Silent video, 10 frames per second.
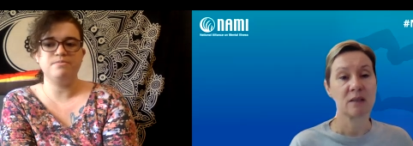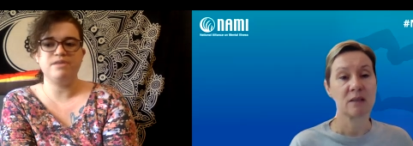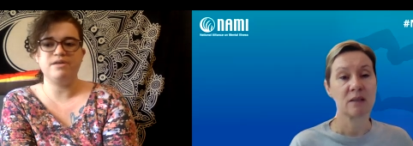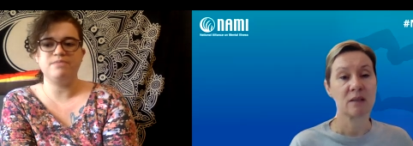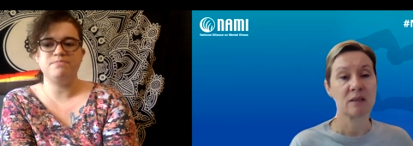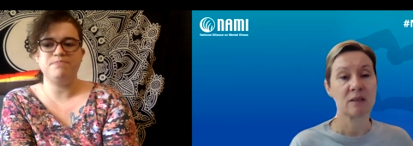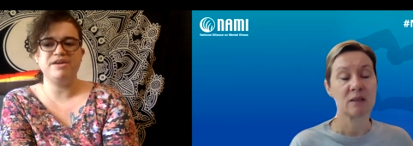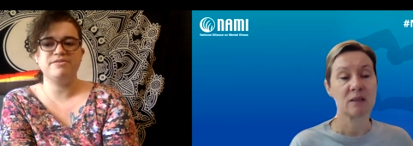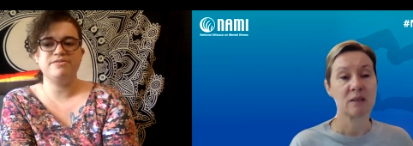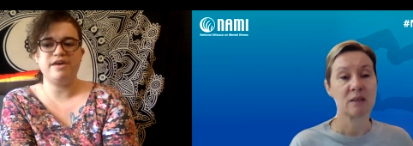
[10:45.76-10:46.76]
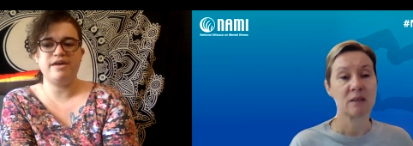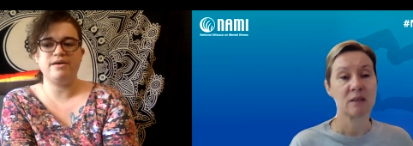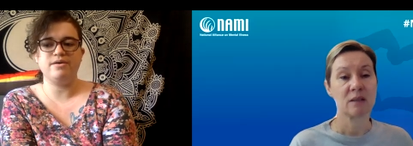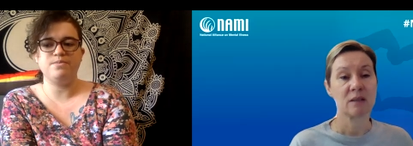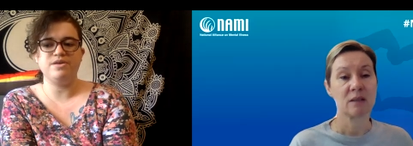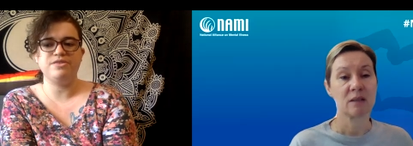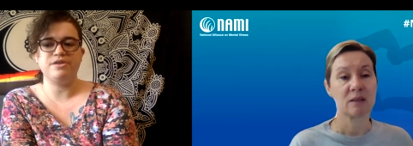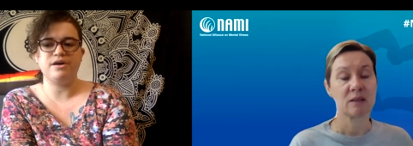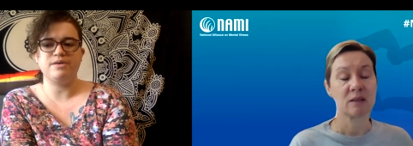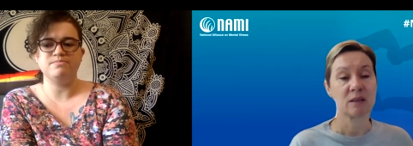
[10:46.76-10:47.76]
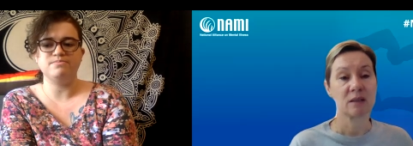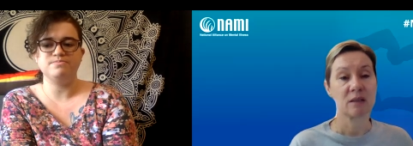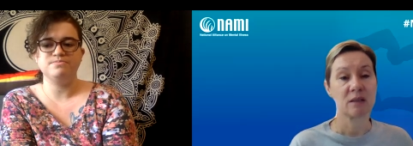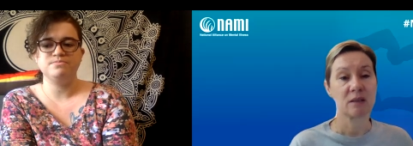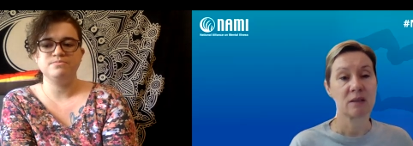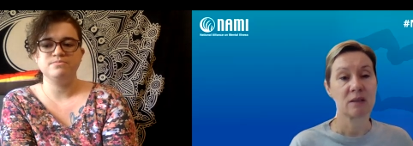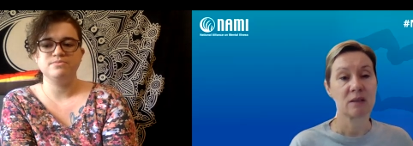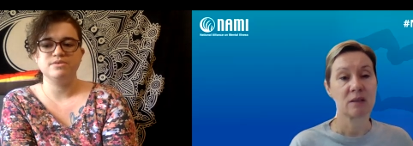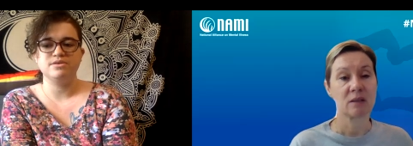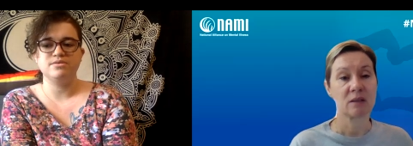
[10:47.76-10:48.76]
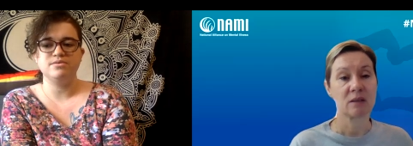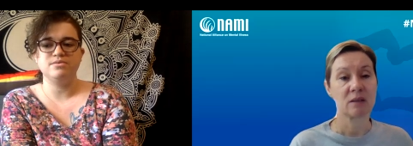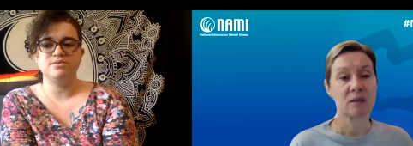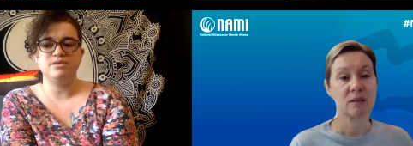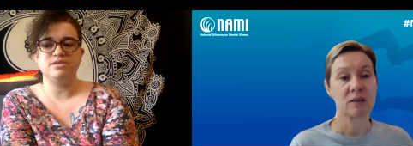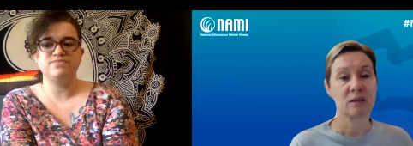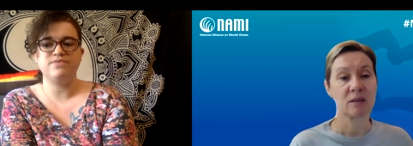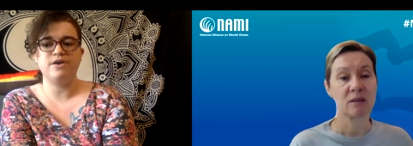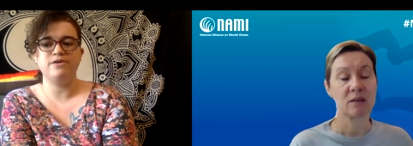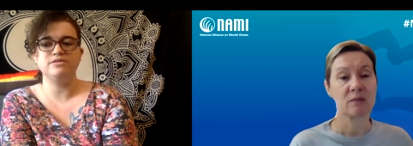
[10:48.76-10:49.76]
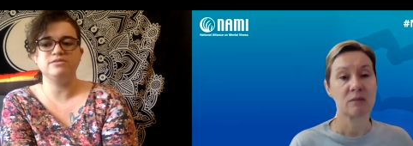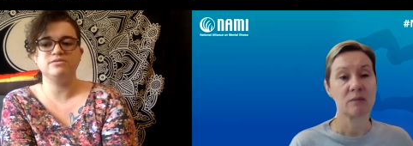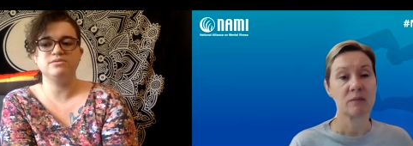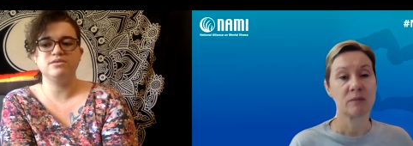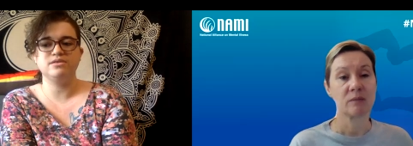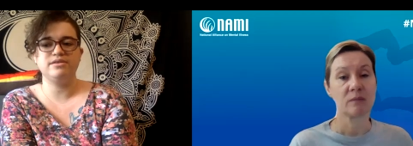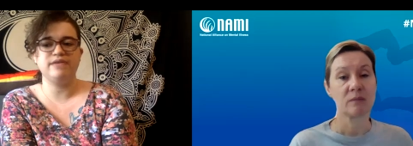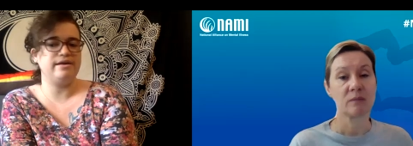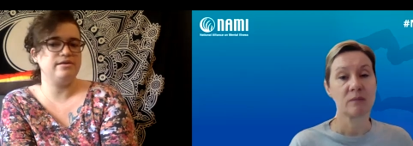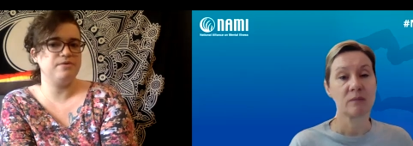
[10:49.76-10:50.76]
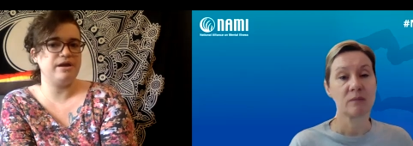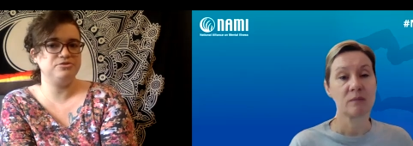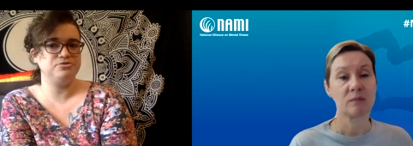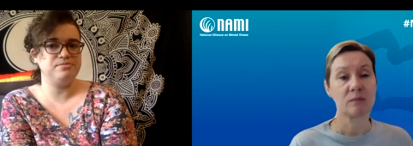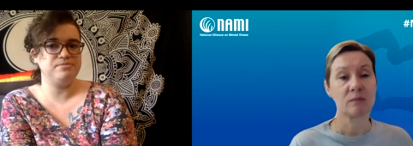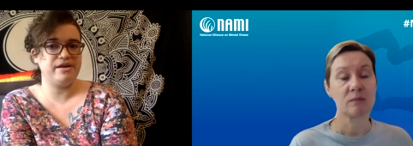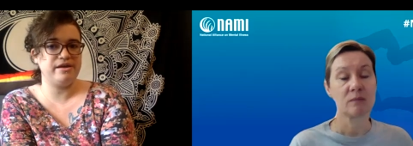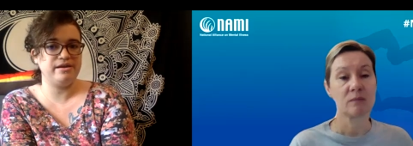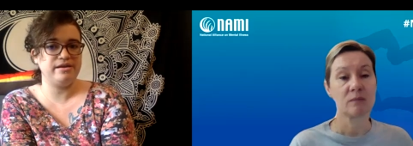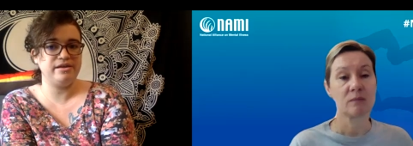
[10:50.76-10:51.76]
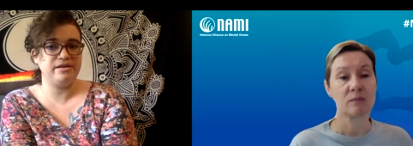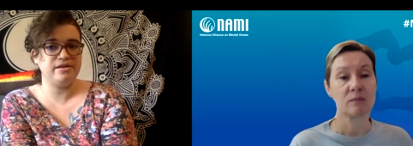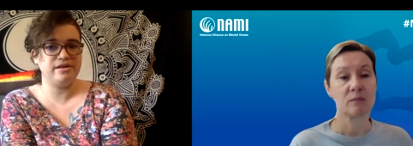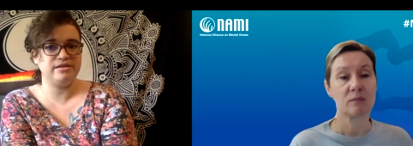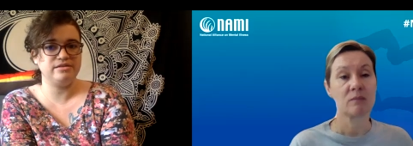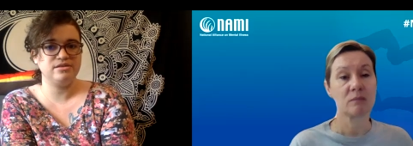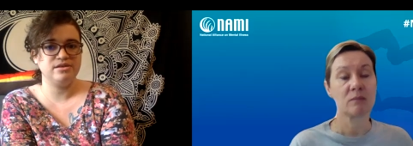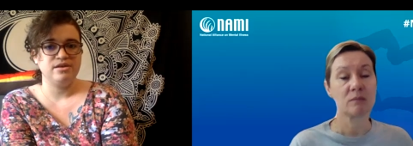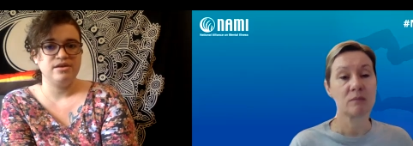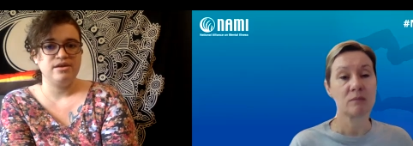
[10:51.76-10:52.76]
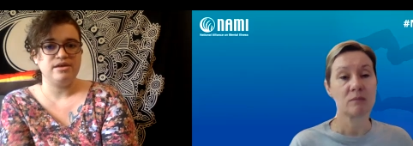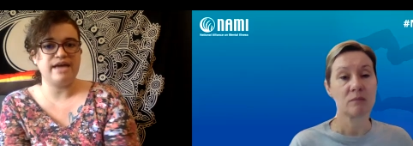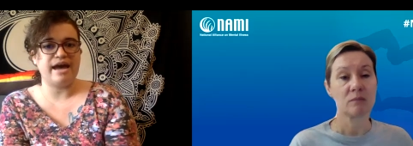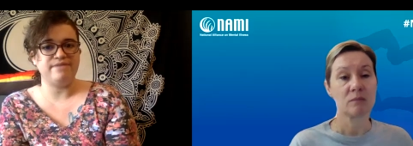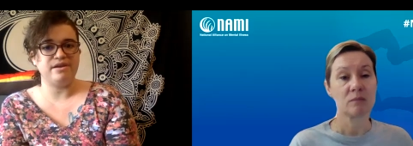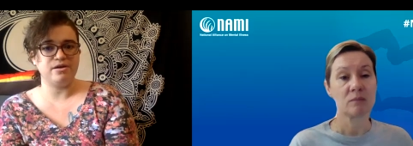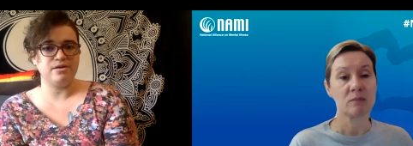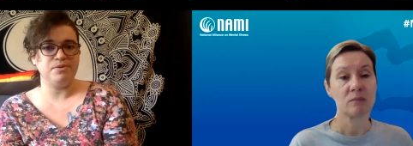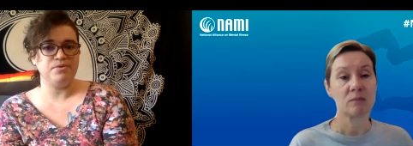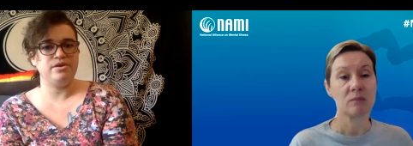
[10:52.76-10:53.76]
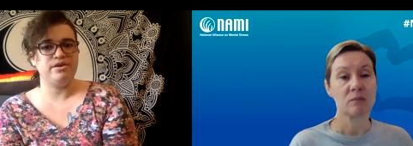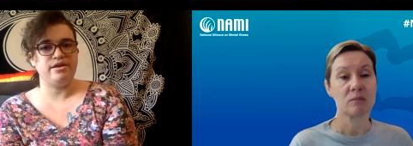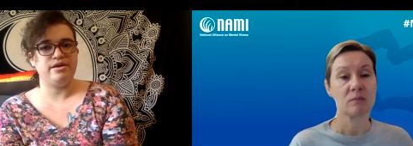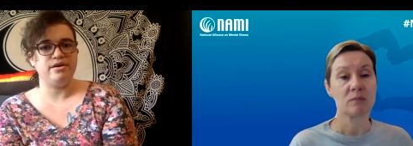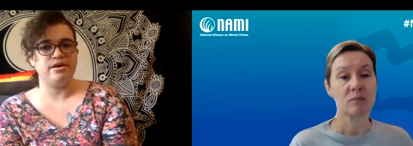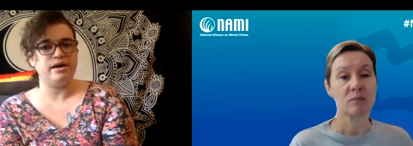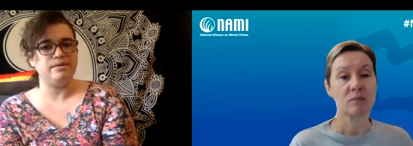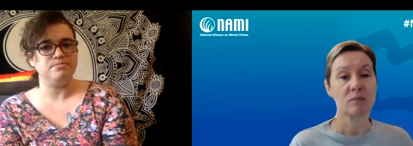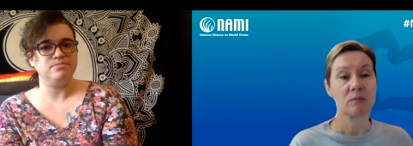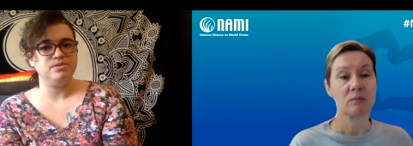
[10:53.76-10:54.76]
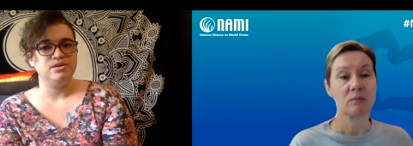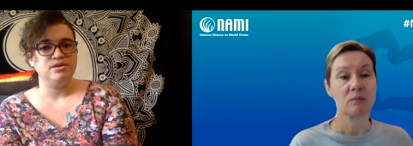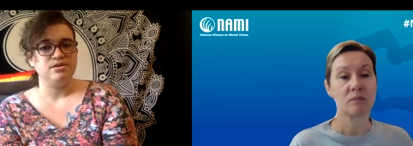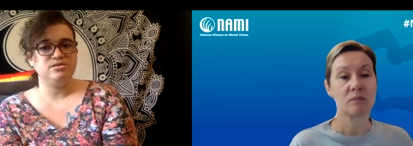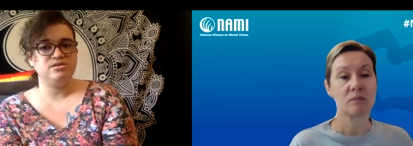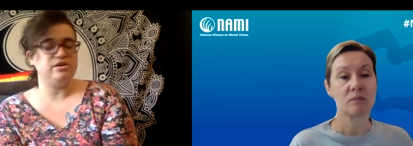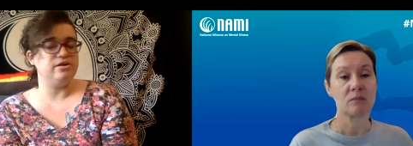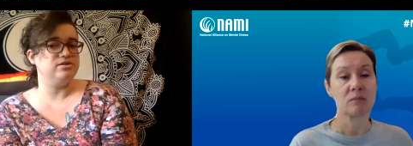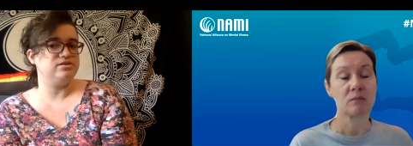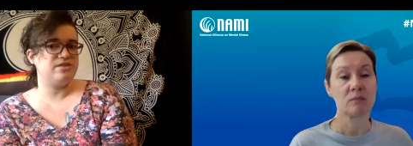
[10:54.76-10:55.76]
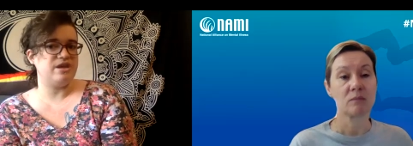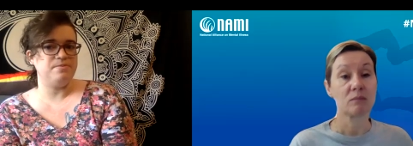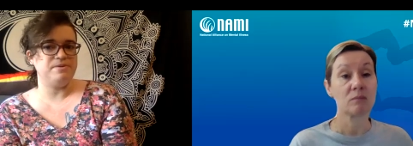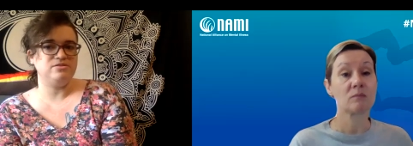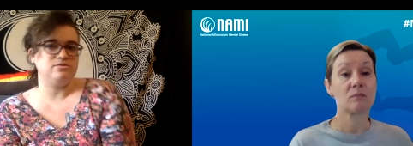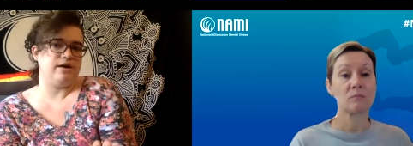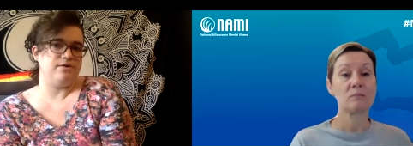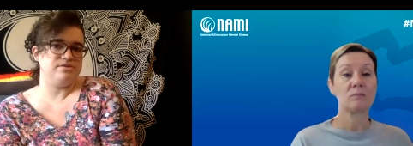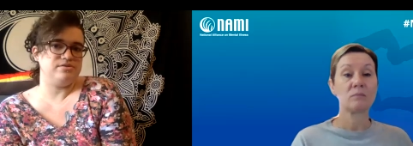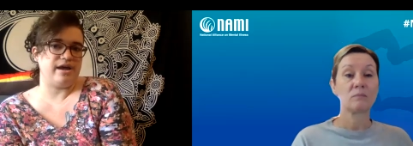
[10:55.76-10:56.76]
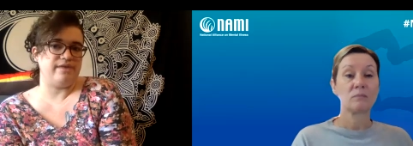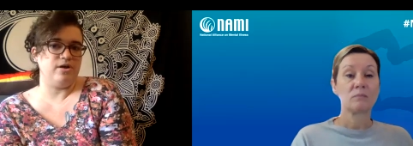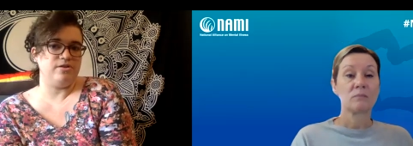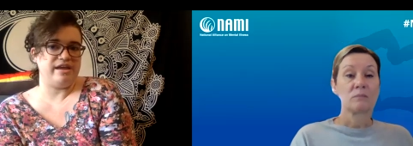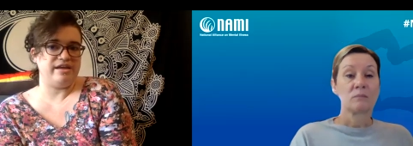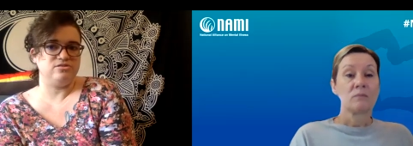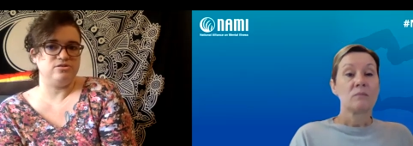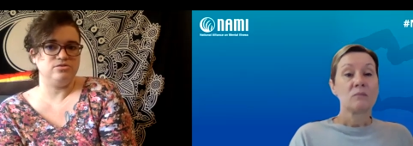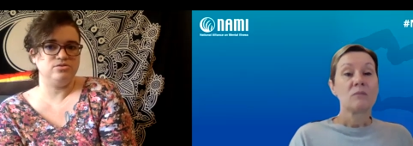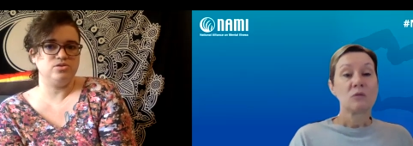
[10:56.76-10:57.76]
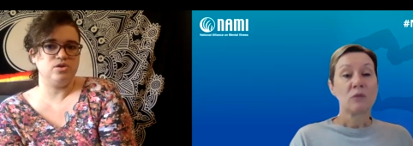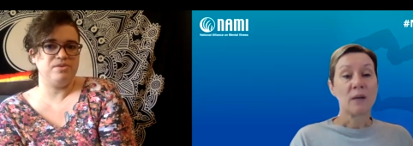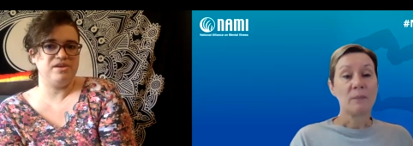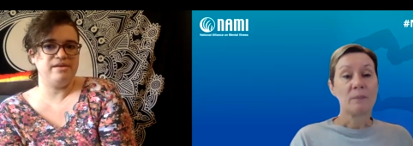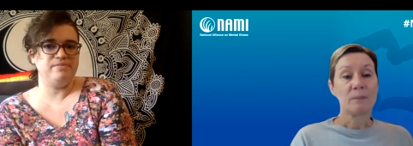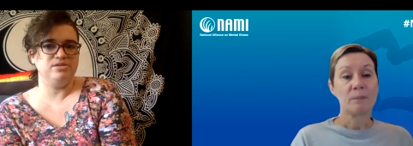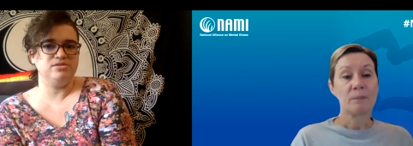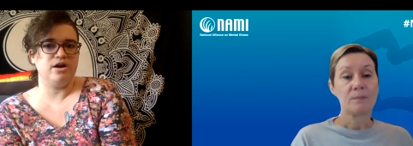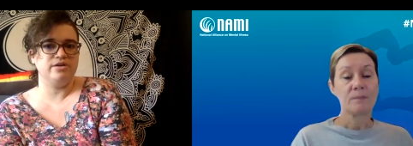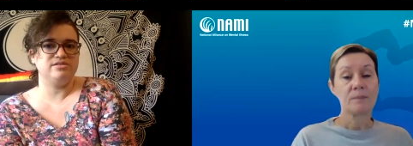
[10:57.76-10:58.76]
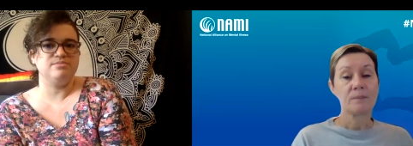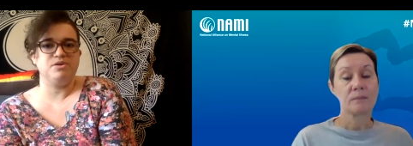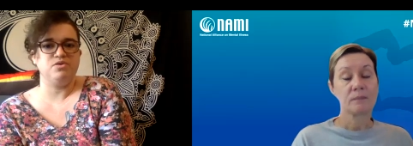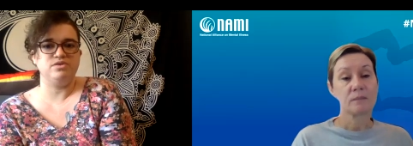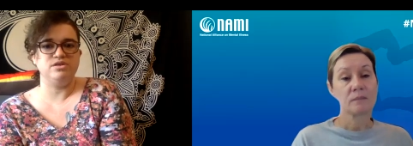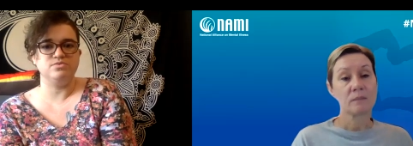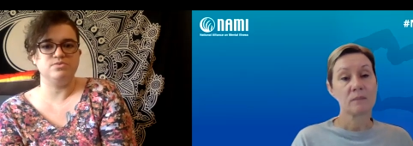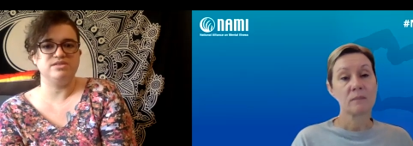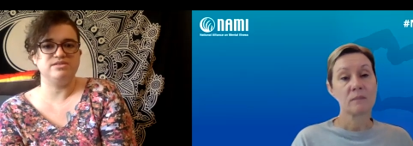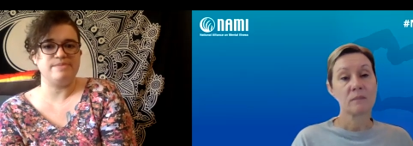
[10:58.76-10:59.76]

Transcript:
Speaker 1: uh, big thing with um, as far as getting the right treatment and healing is is having a community. Um, you know, because therapists are not always going to have all the answers. So being able to talk to somebody who deals with the same